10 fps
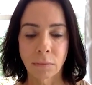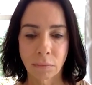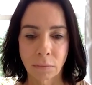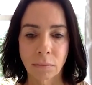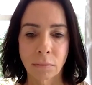
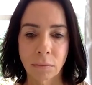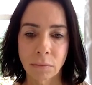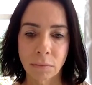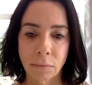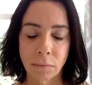
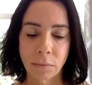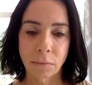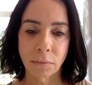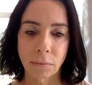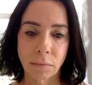
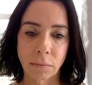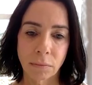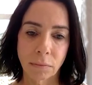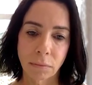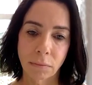
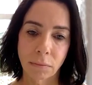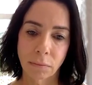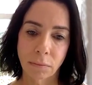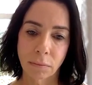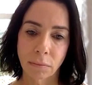
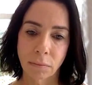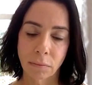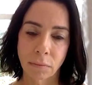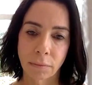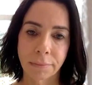
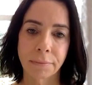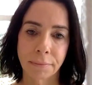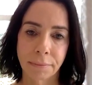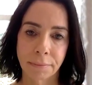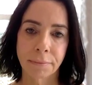
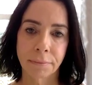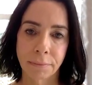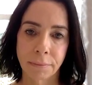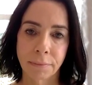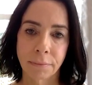
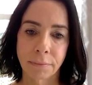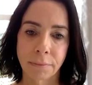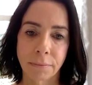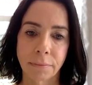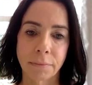
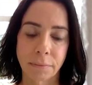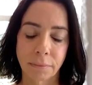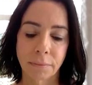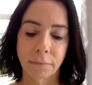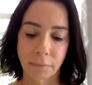
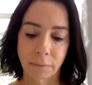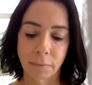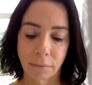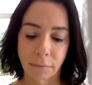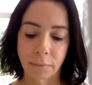
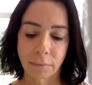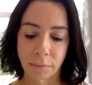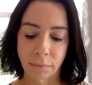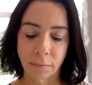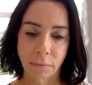
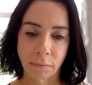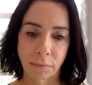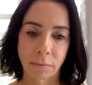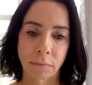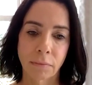
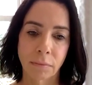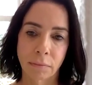(not speaking)